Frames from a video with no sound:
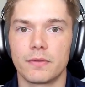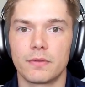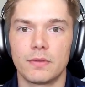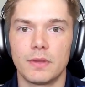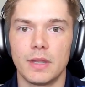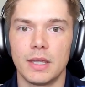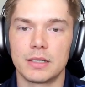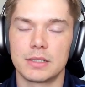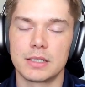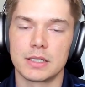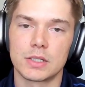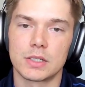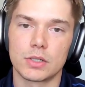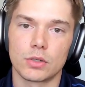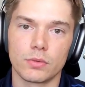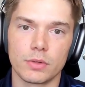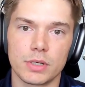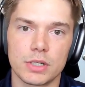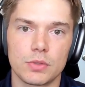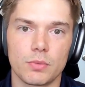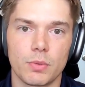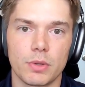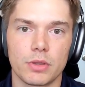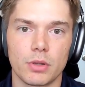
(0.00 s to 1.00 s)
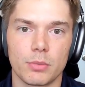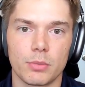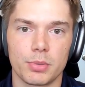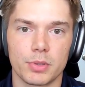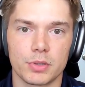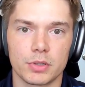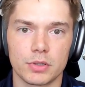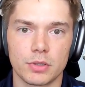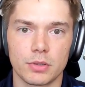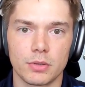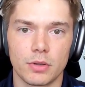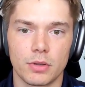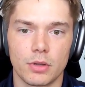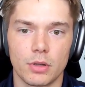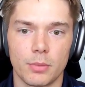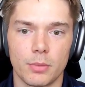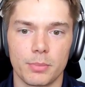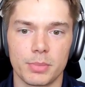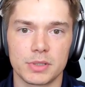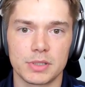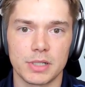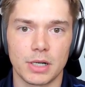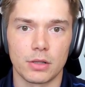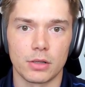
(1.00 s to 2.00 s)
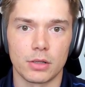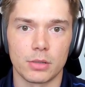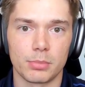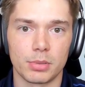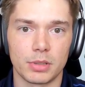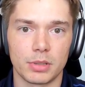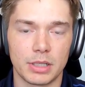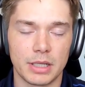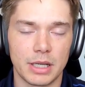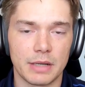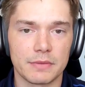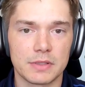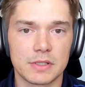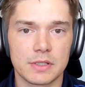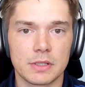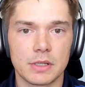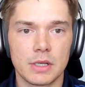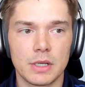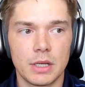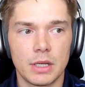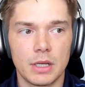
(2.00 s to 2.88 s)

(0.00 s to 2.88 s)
it disagrees with their particular beliefs.